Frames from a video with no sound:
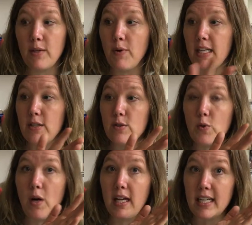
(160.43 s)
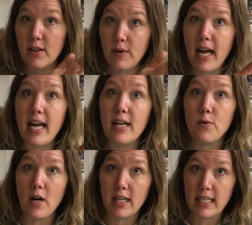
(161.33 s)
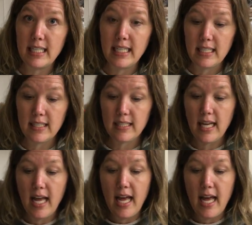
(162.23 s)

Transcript: You wanna use quality thread, quality needles.